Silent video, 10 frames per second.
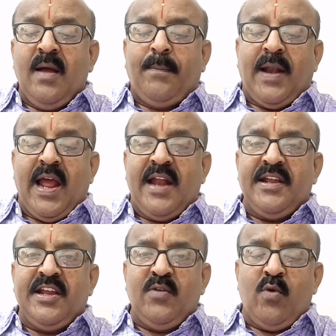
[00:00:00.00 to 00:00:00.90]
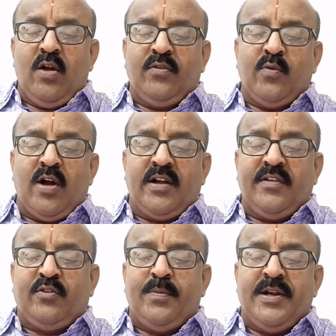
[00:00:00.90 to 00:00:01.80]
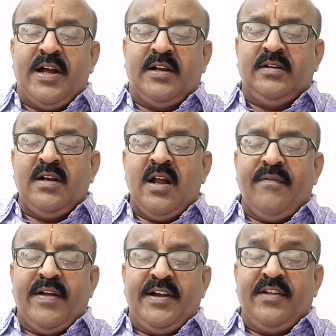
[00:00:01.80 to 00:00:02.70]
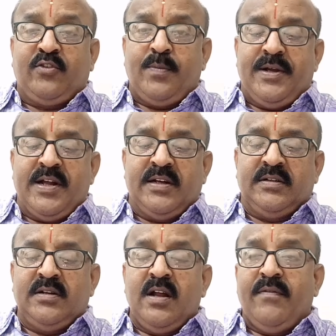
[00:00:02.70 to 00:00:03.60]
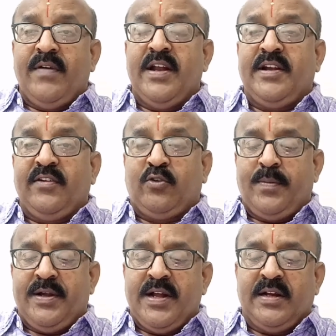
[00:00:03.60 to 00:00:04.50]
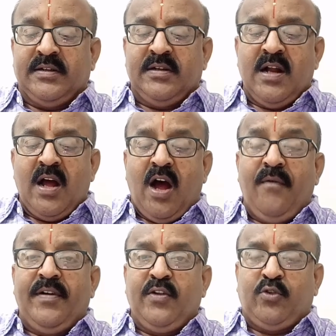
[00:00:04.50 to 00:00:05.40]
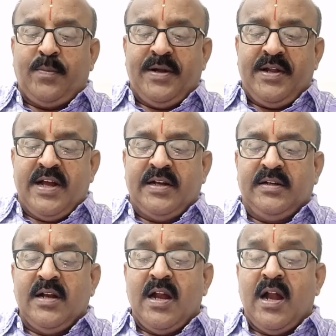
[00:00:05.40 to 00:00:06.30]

Planning involves what is to be done, when it is to be done, where it is to be done, how it is to be done,